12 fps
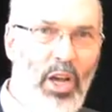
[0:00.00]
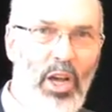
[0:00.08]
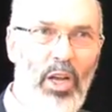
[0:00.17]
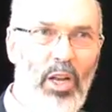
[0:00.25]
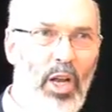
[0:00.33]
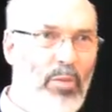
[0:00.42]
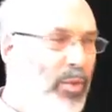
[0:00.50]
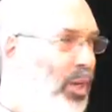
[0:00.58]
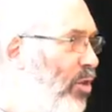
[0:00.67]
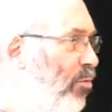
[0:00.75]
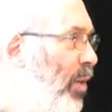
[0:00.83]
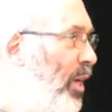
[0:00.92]
Uh, like
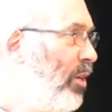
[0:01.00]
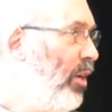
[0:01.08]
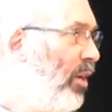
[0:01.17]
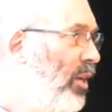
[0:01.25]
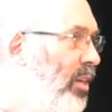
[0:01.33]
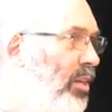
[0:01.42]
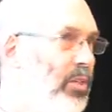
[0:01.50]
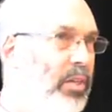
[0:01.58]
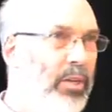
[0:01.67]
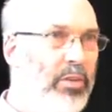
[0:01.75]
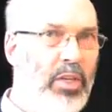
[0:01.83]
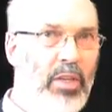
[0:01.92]
many of my colleagues,
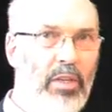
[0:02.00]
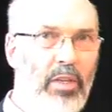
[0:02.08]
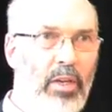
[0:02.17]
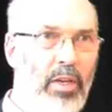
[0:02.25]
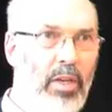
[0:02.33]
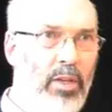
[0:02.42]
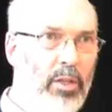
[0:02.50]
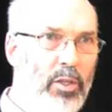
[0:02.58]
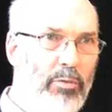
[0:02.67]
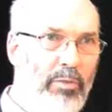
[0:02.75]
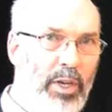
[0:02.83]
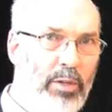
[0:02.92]
I think, uh, in
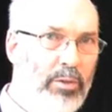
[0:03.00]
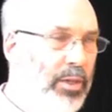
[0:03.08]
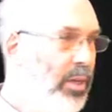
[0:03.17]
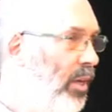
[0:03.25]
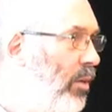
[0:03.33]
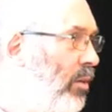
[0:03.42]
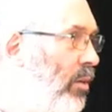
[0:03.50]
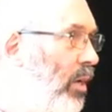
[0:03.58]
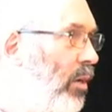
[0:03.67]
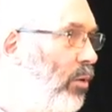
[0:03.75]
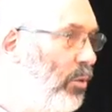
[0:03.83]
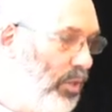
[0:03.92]
this faculty and
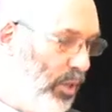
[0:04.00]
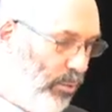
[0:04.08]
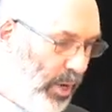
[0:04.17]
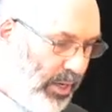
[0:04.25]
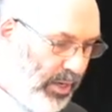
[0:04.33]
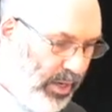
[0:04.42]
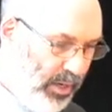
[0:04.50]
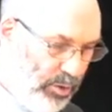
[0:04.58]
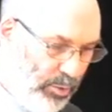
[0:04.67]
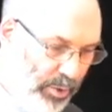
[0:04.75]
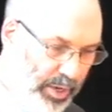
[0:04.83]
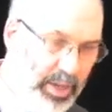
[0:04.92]
uh, also widely
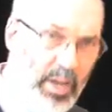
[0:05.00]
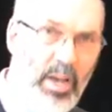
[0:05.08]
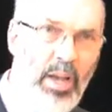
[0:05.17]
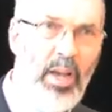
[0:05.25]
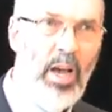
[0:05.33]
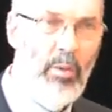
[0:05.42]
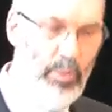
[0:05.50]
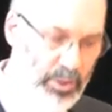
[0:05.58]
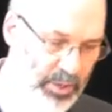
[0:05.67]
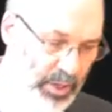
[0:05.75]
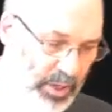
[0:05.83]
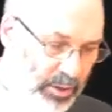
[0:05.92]
elsewhere, I'm
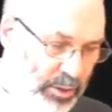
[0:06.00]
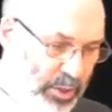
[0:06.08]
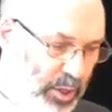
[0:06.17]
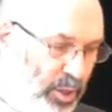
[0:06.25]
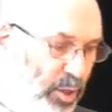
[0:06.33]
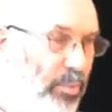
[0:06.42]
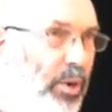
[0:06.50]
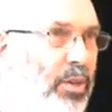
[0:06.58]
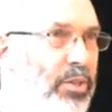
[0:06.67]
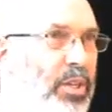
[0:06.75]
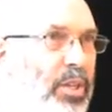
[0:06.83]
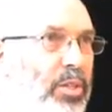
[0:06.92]
inter interested in the
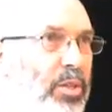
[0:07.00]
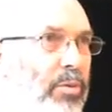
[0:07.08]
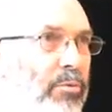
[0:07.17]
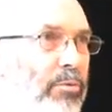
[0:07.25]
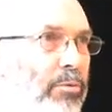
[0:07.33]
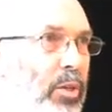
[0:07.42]
process of